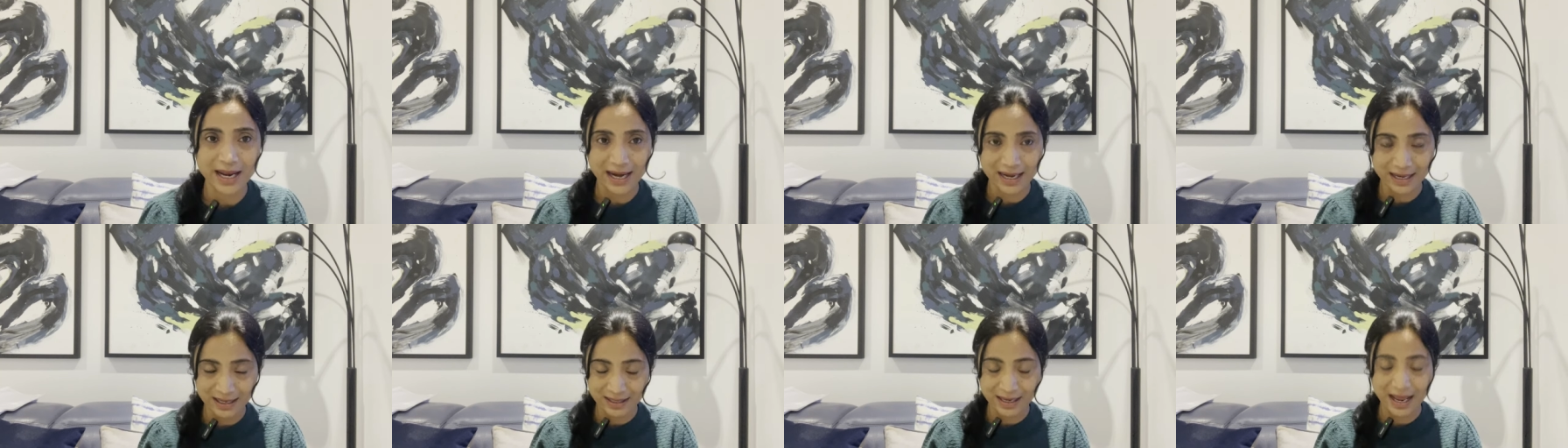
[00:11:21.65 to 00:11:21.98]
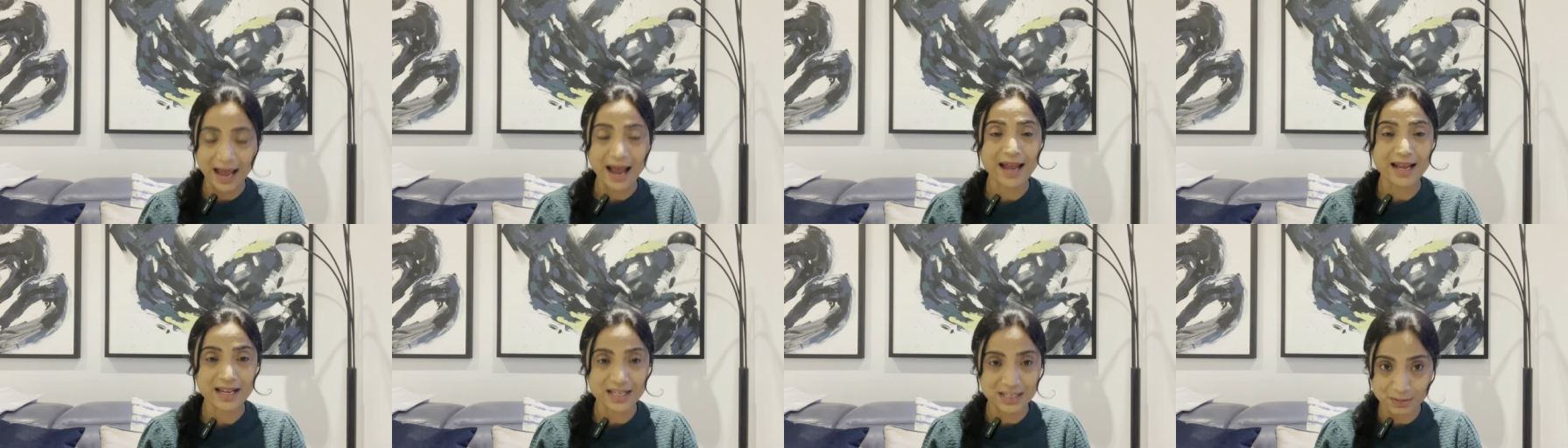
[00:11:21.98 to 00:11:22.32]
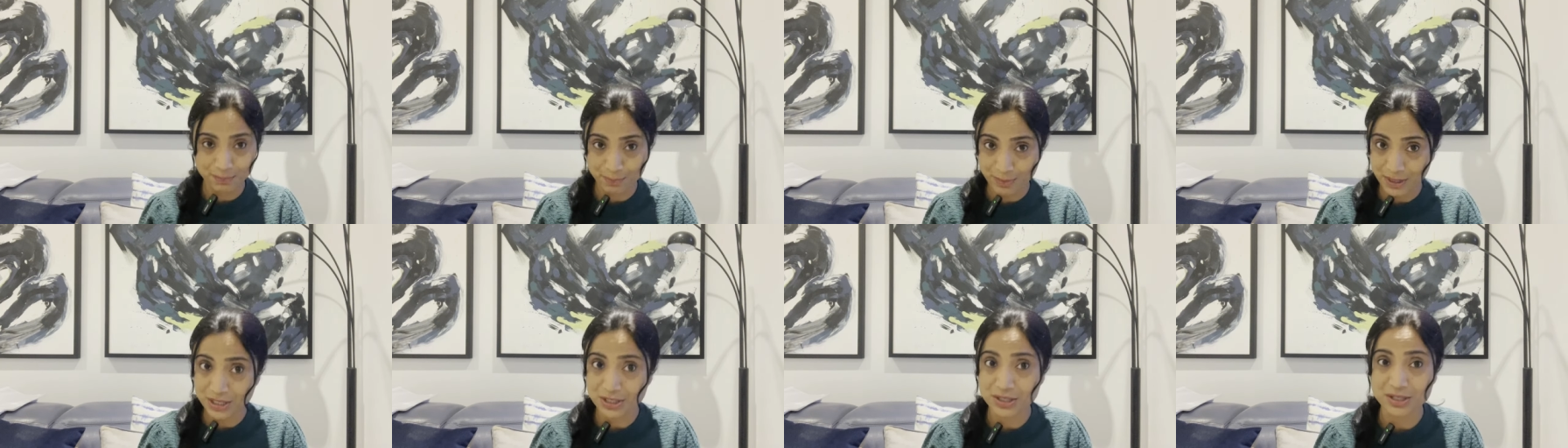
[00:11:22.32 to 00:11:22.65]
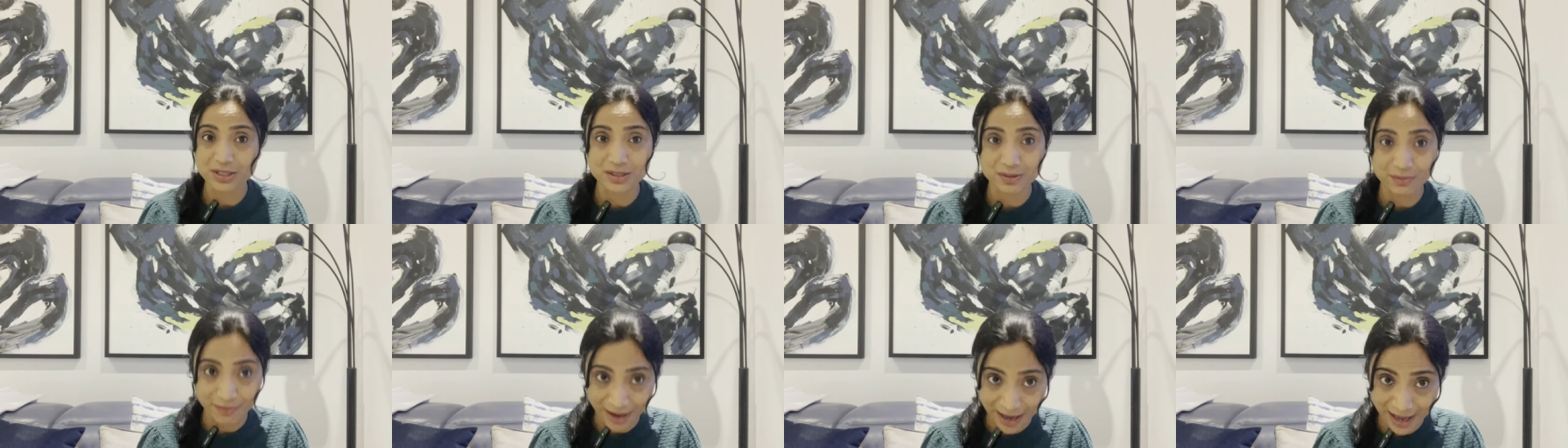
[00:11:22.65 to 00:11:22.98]
and that is
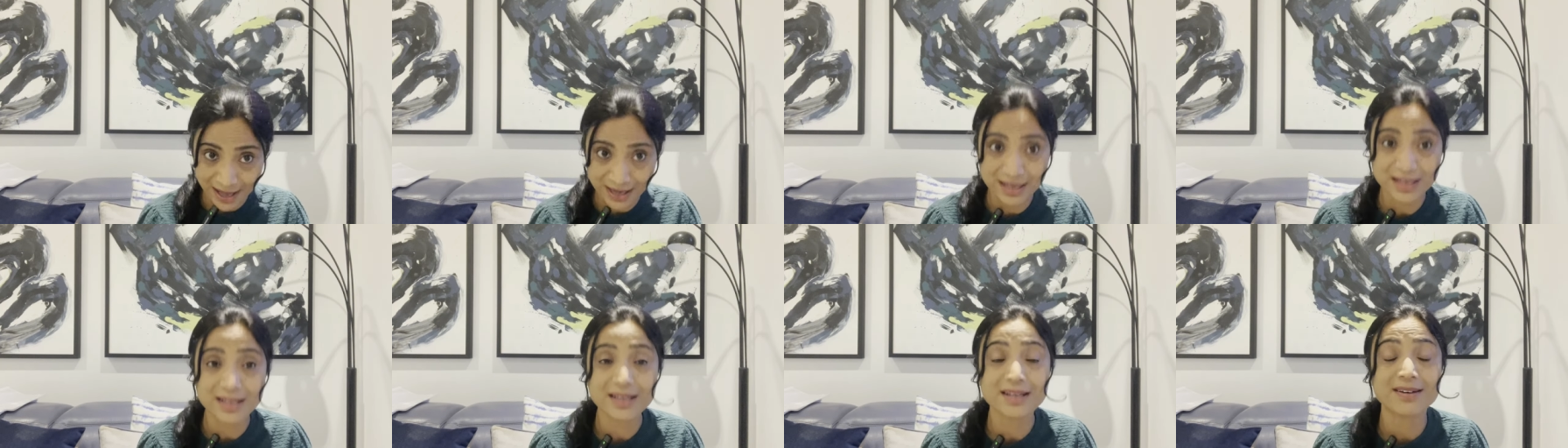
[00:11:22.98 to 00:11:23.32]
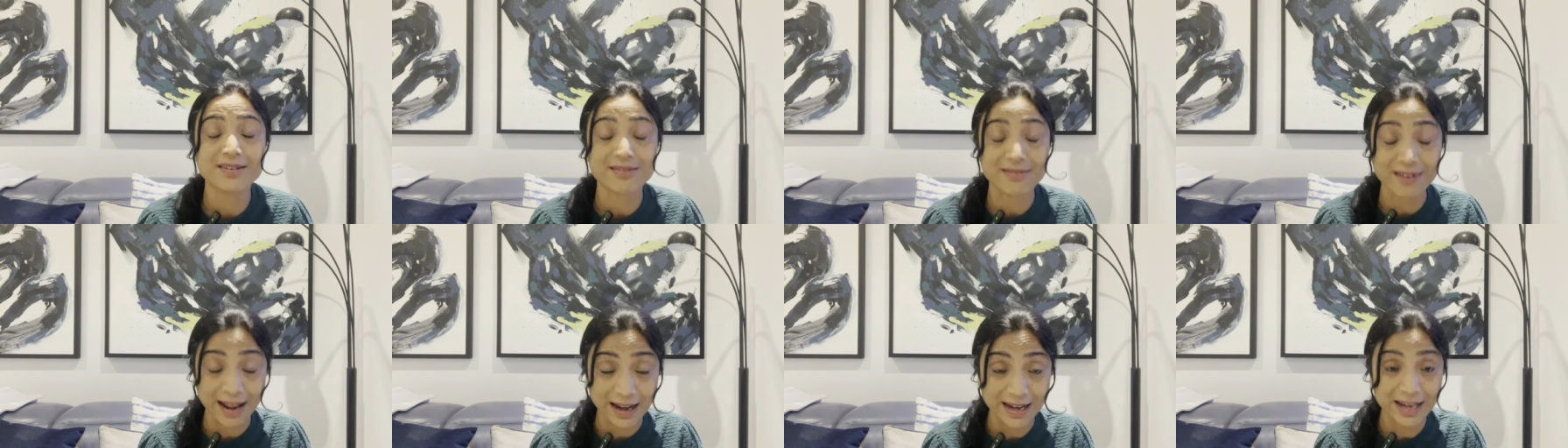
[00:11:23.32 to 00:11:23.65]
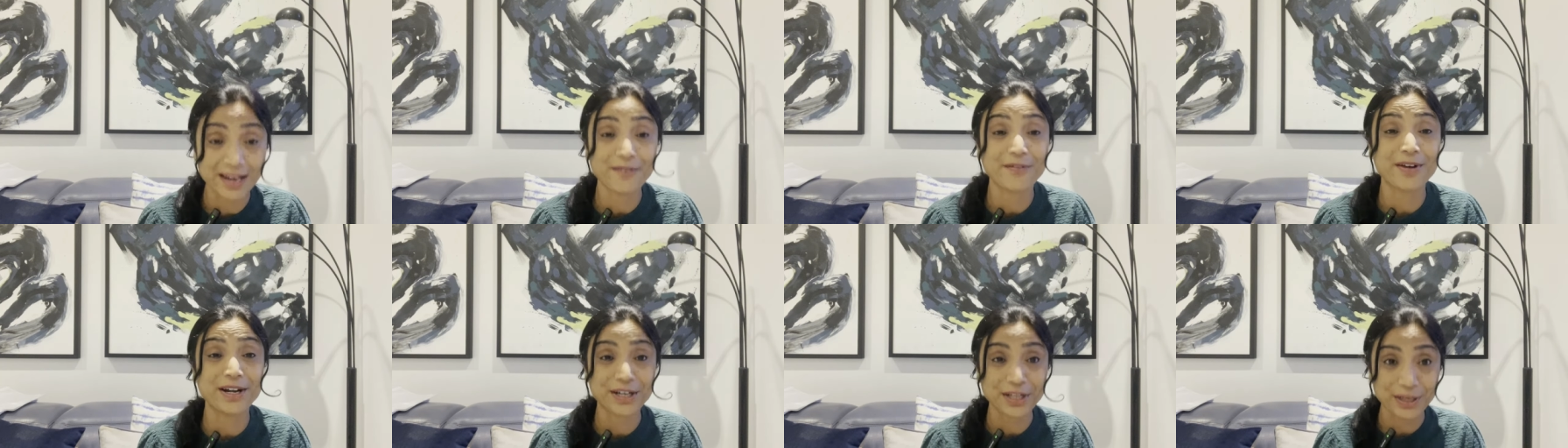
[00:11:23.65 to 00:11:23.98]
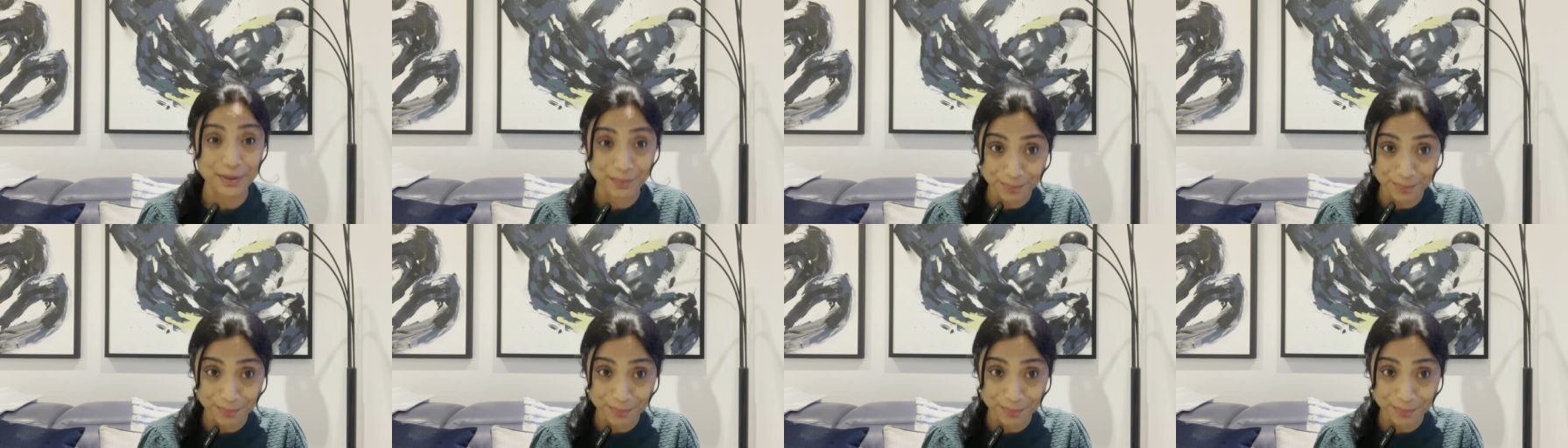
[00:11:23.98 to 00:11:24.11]
patient's very relevant,